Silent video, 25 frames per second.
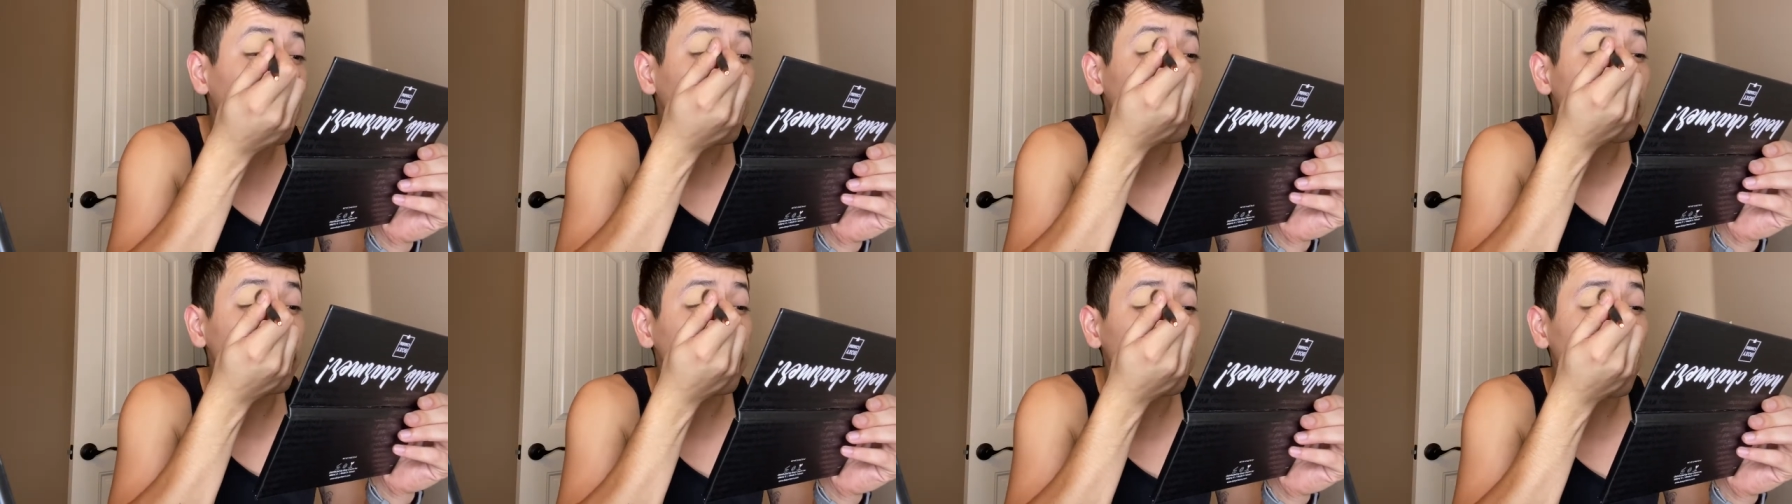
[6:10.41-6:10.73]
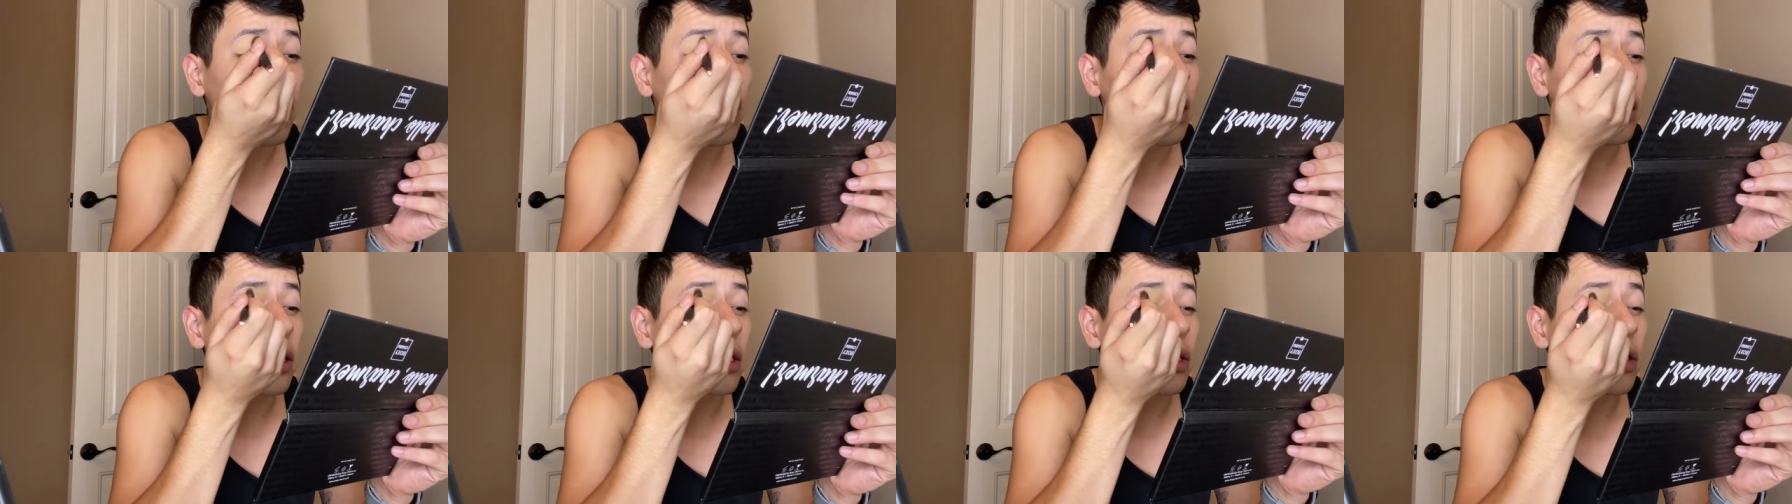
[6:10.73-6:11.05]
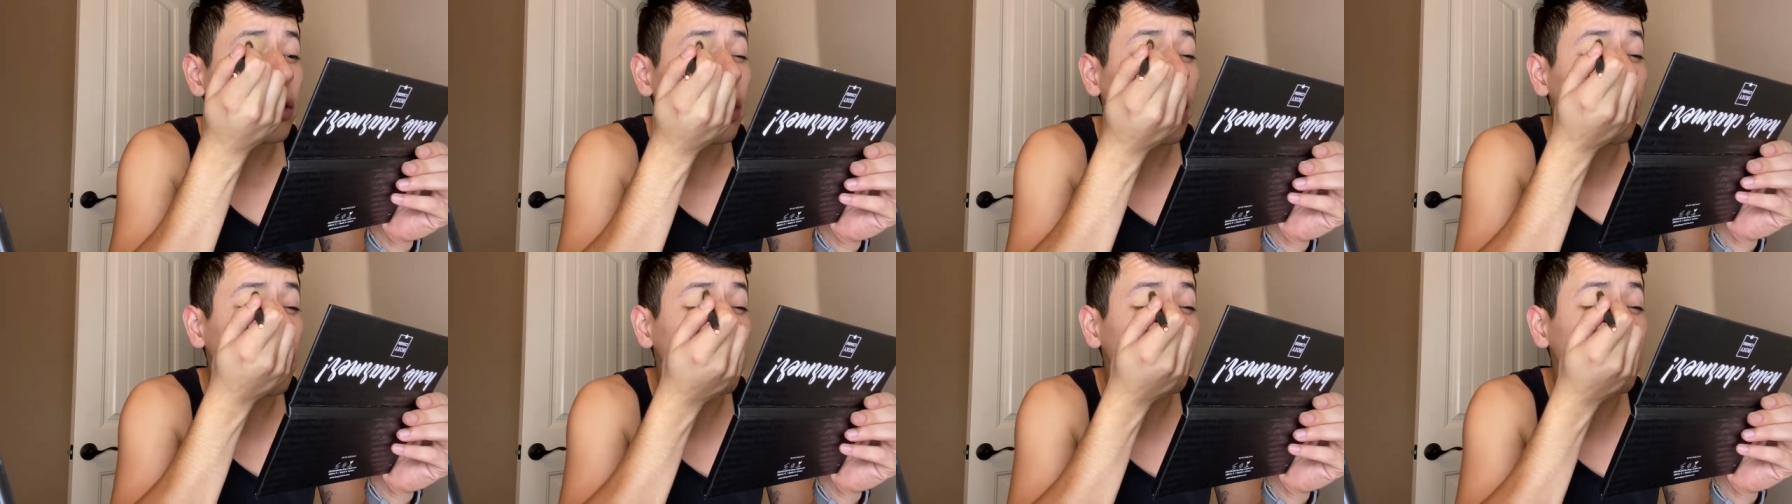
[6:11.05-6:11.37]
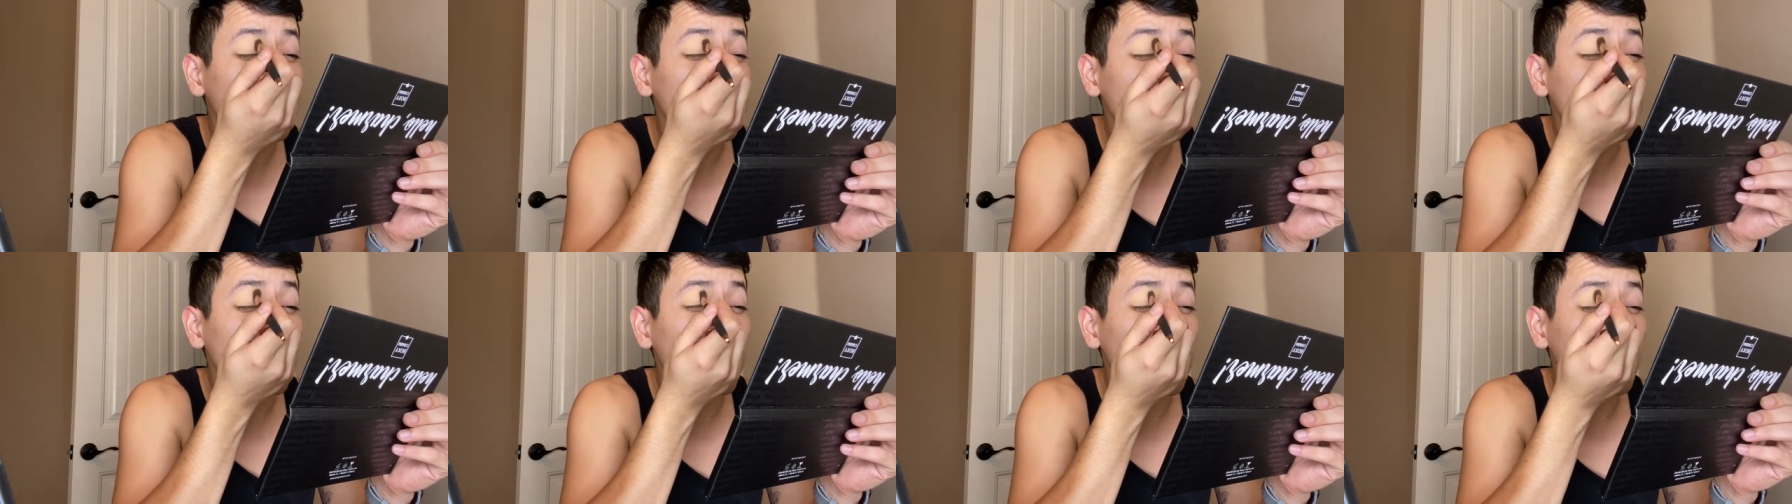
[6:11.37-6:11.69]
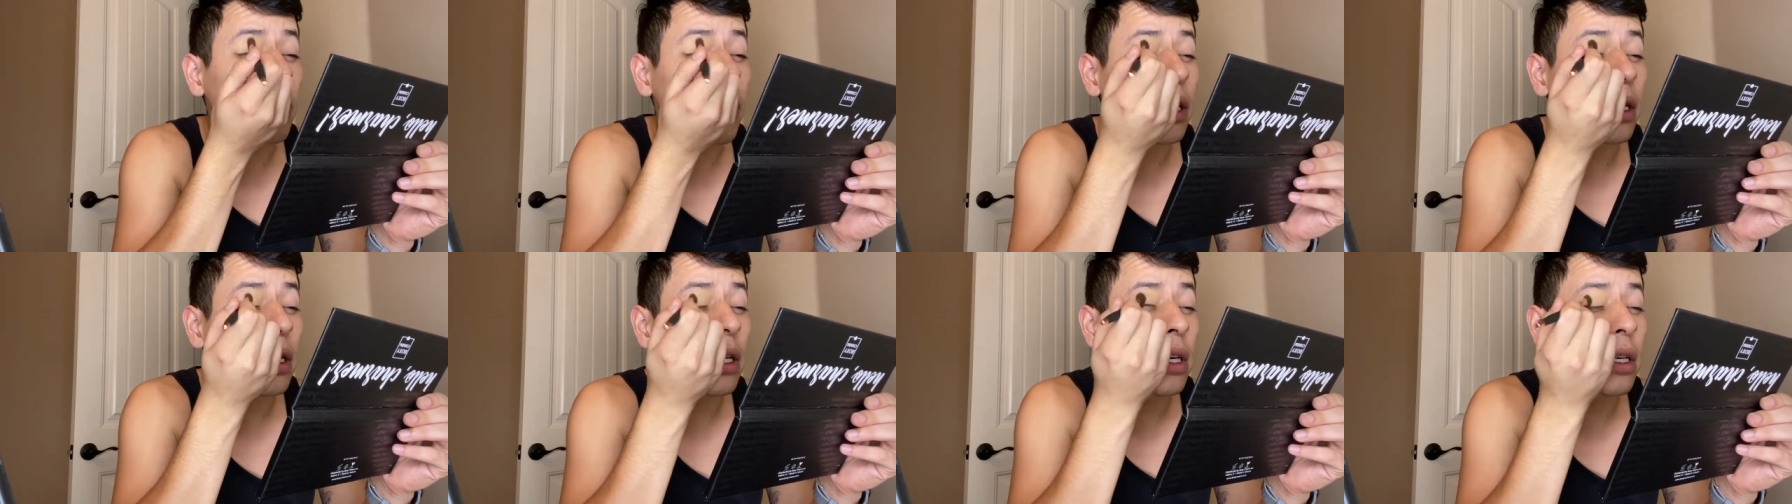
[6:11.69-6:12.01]
just to get it to show up
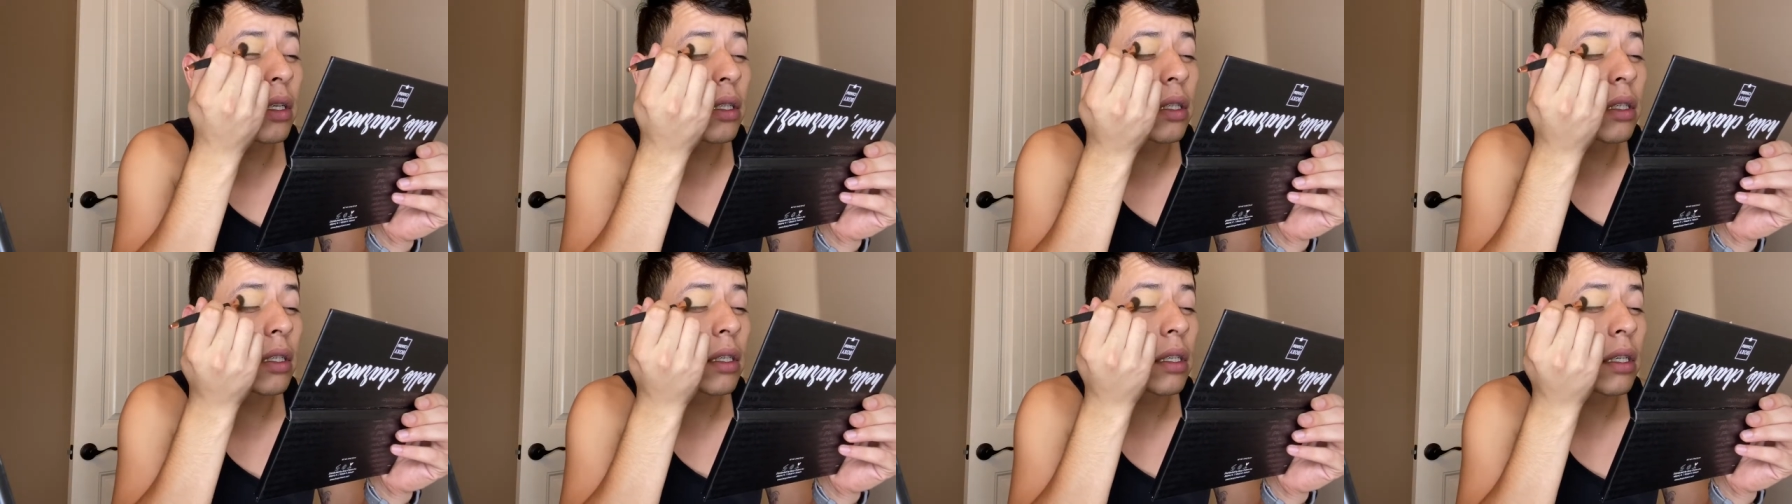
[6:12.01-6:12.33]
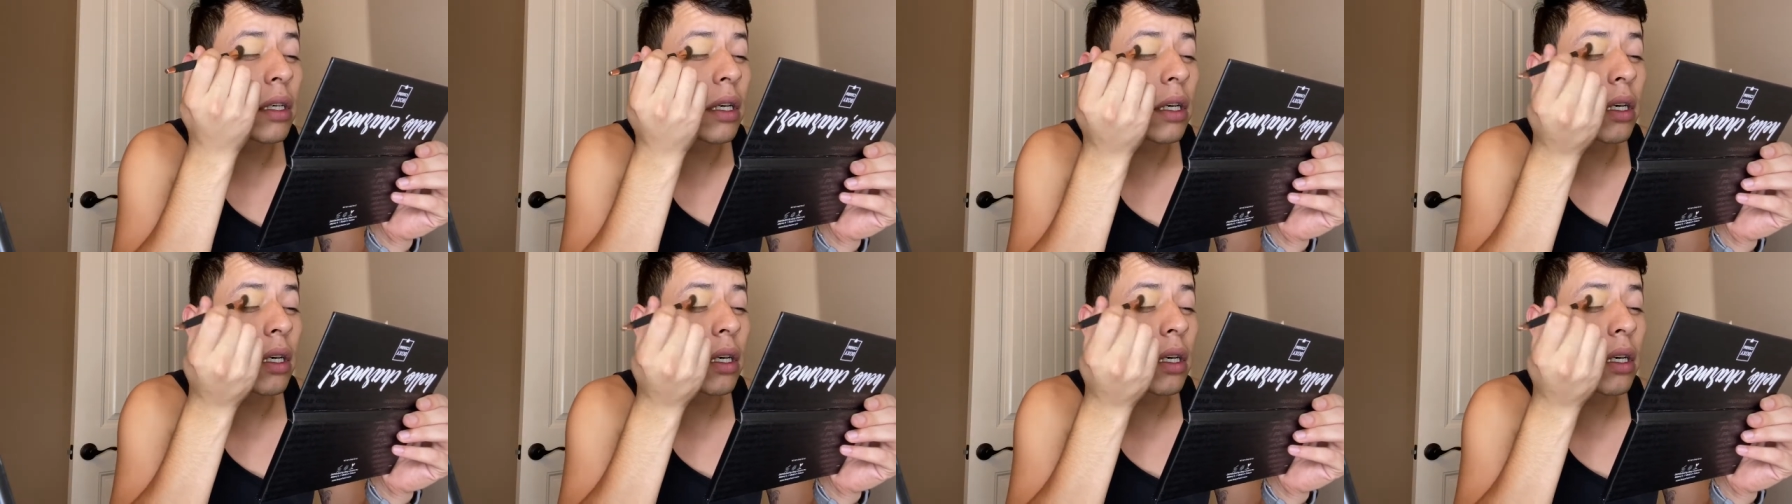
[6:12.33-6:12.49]
like this.